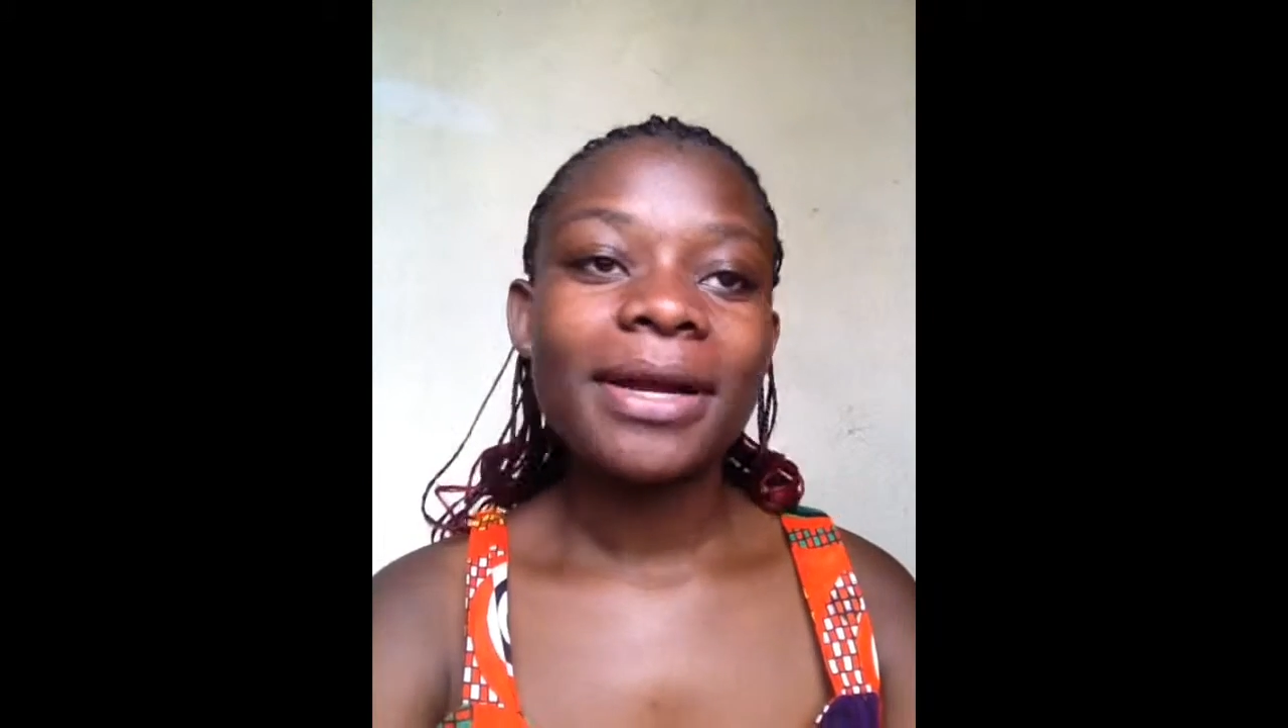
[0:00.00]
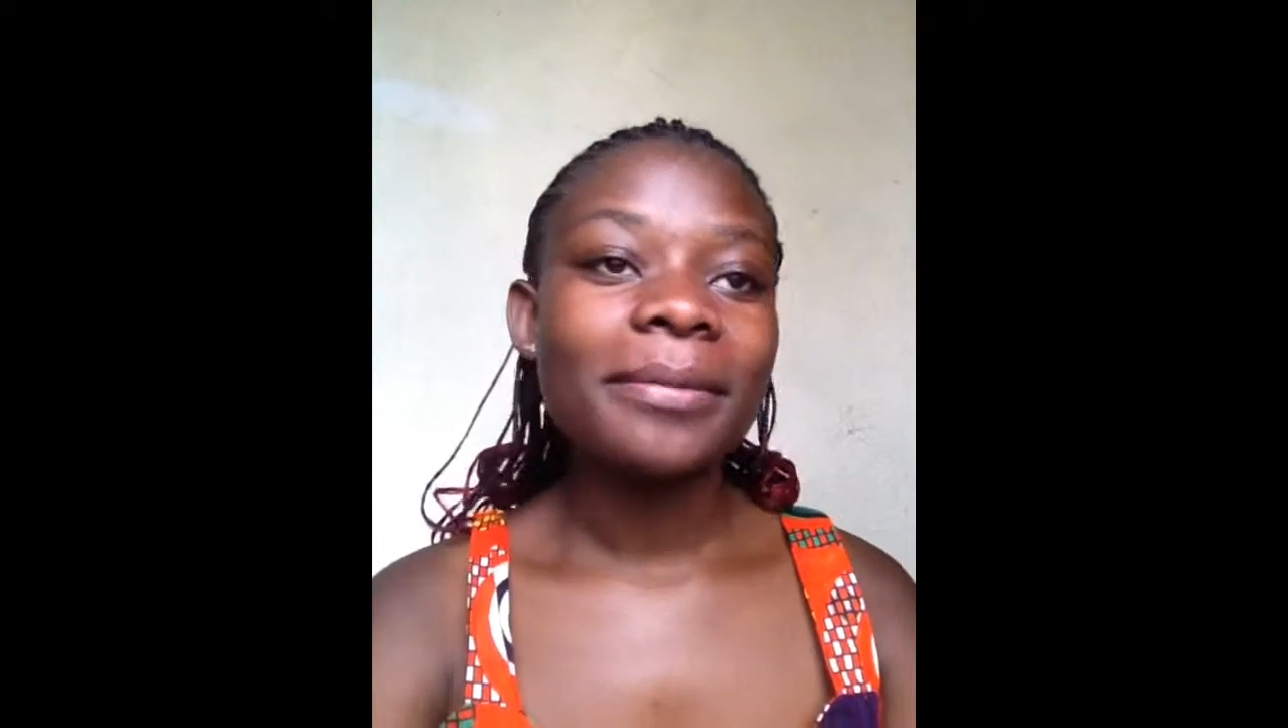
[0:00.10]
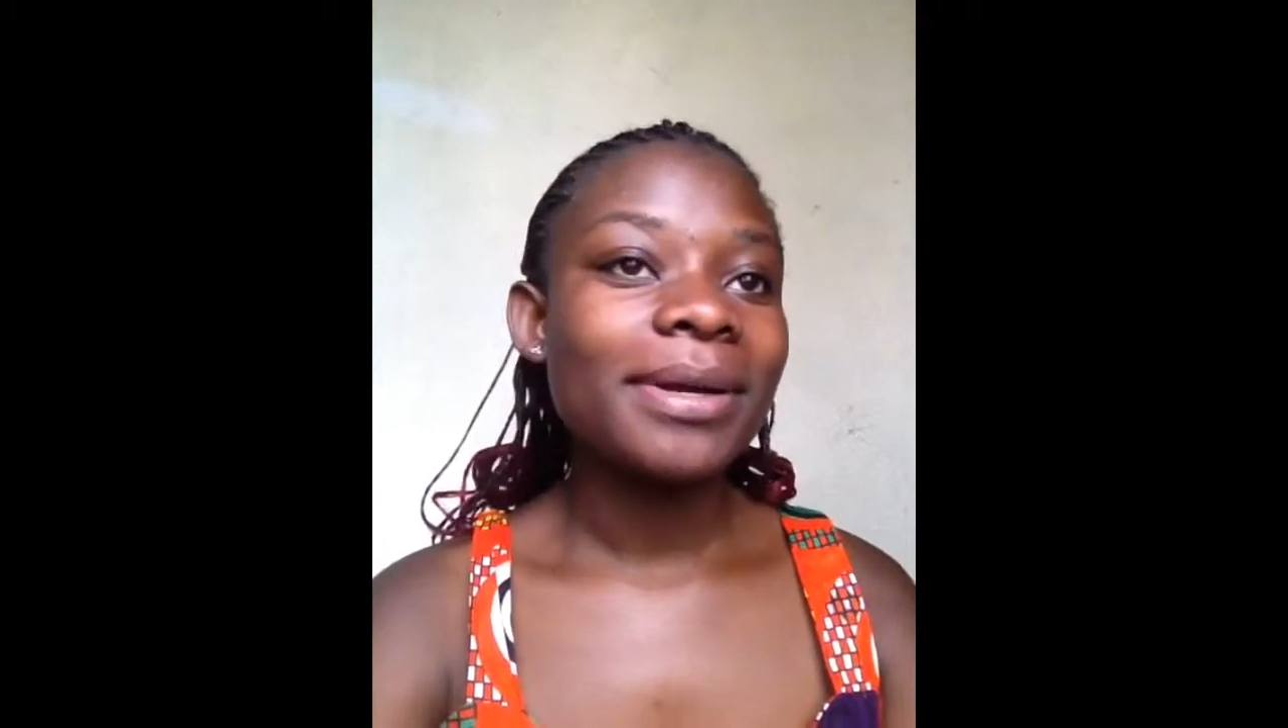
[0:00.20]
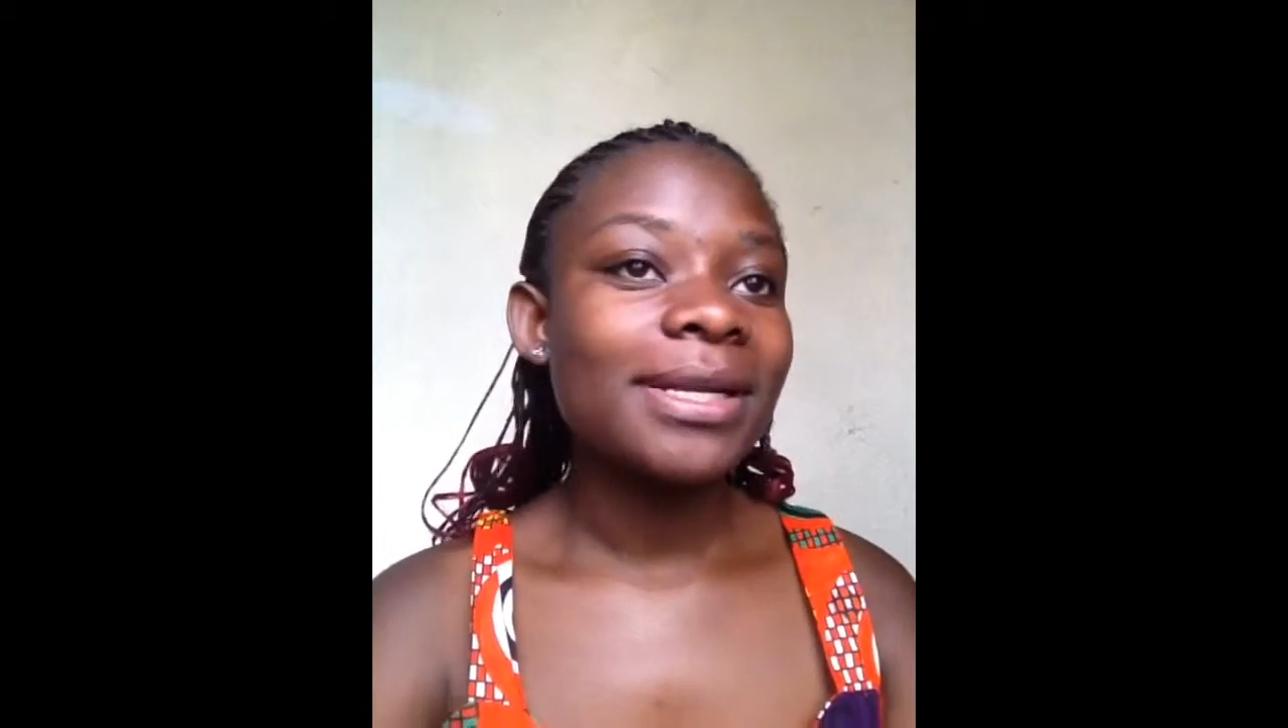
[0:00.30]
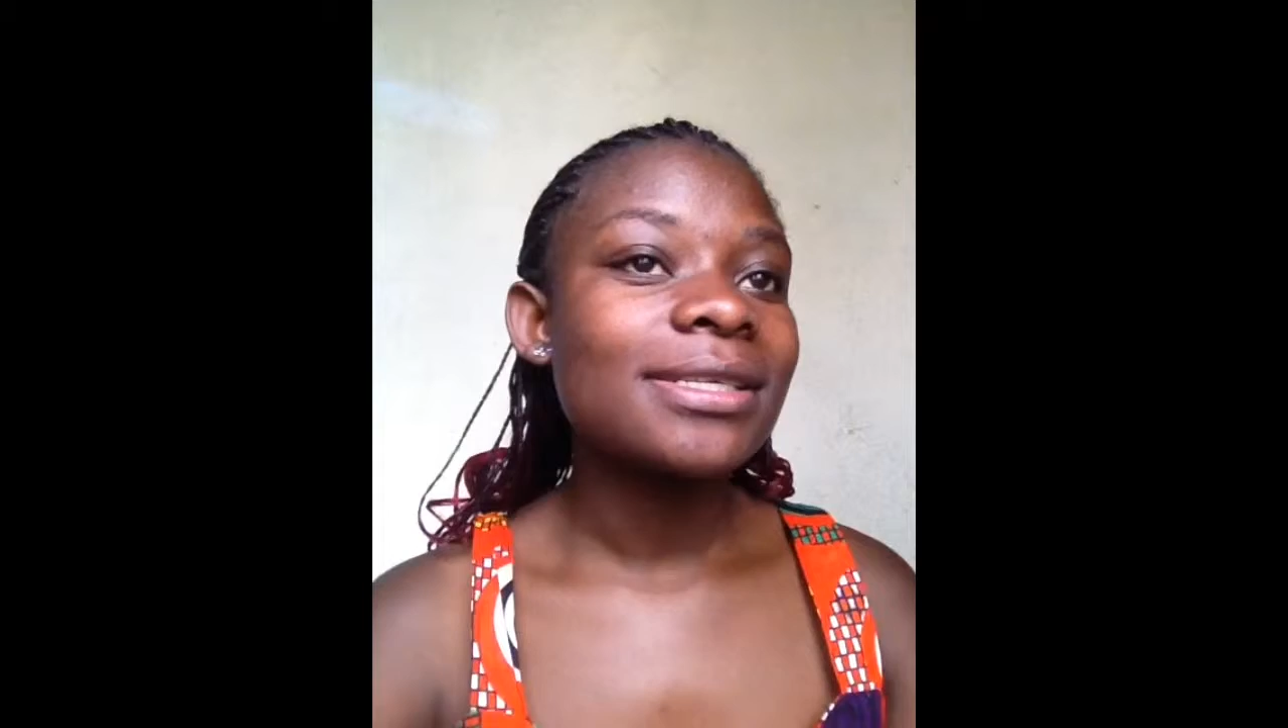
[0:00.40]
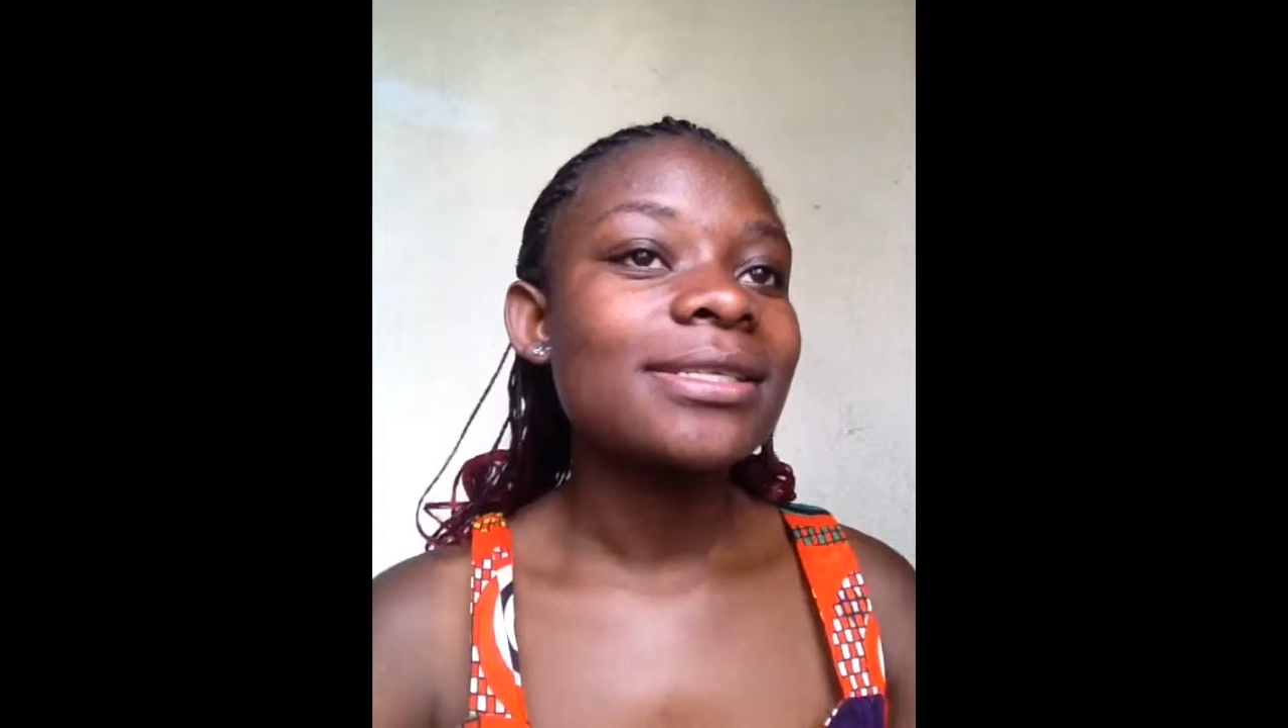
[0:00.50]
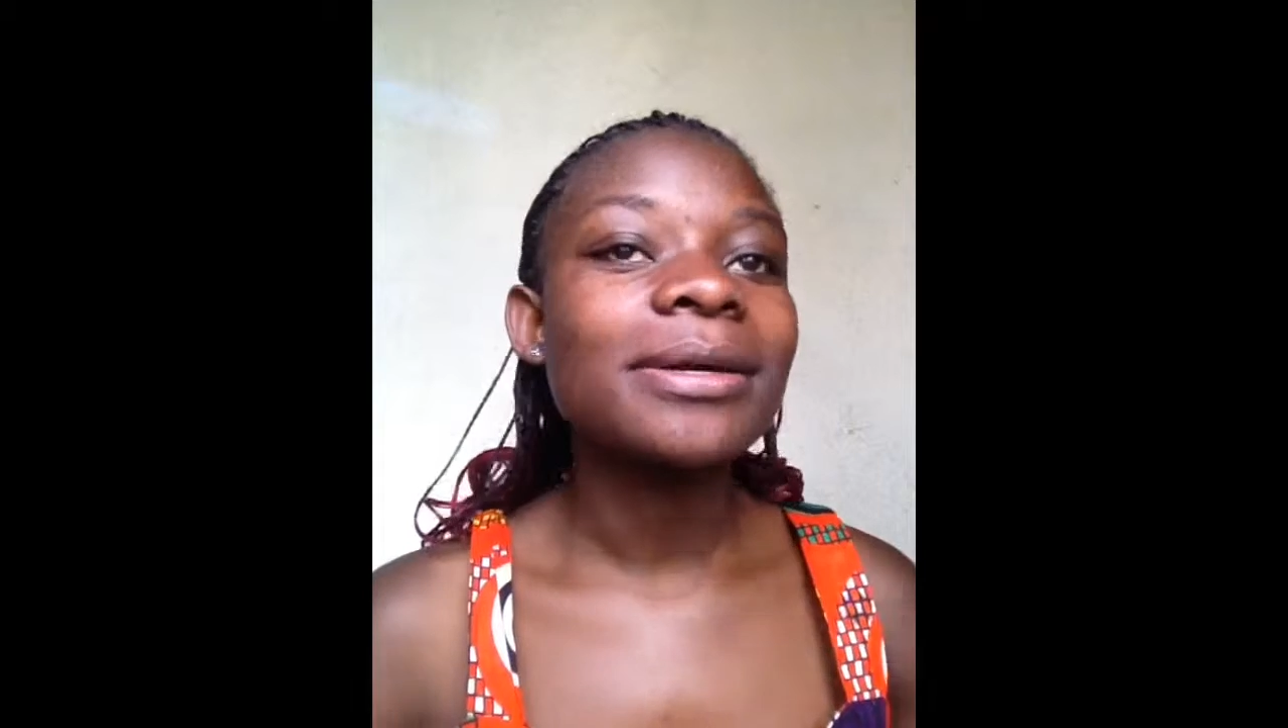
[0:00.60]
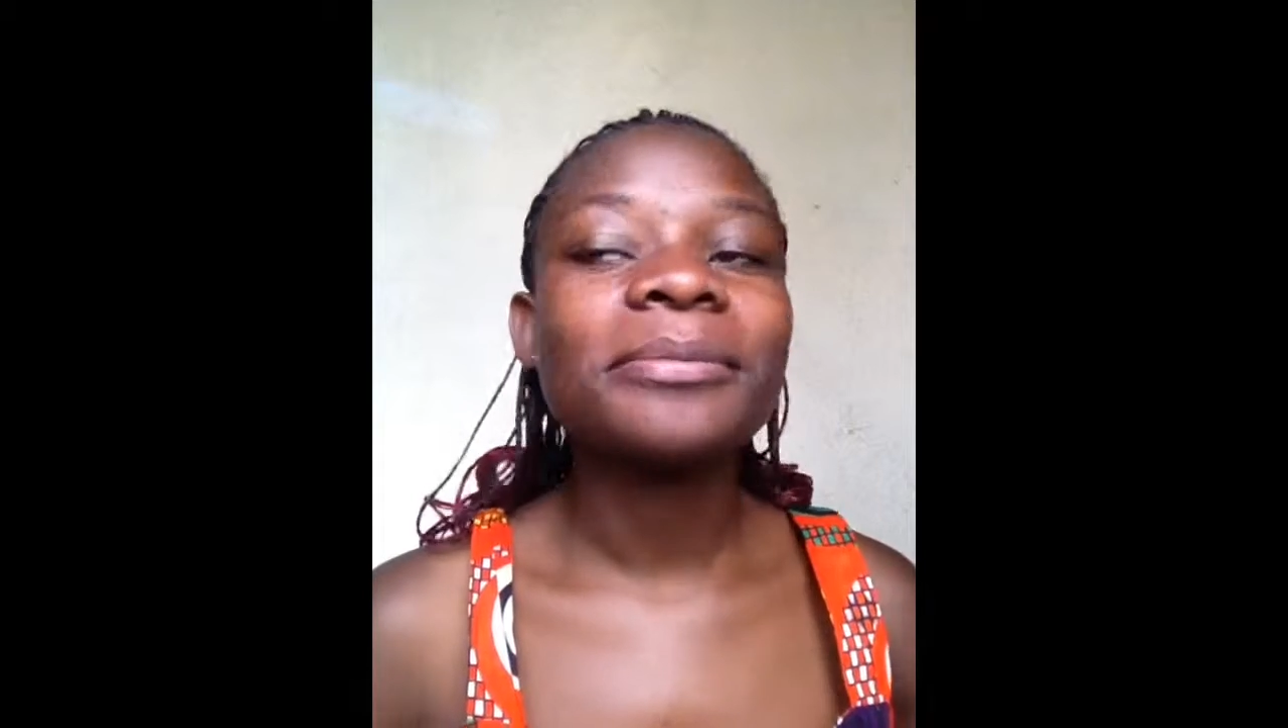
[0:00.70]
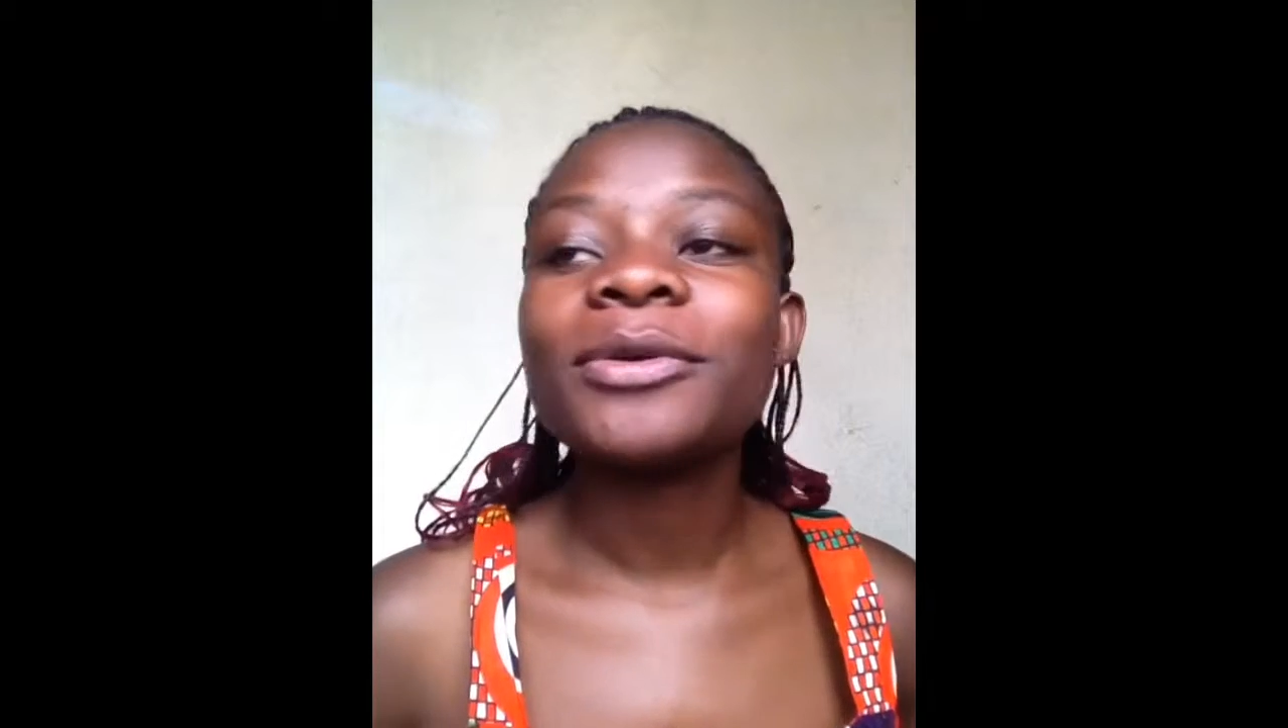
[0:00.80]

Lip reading: makeup artist.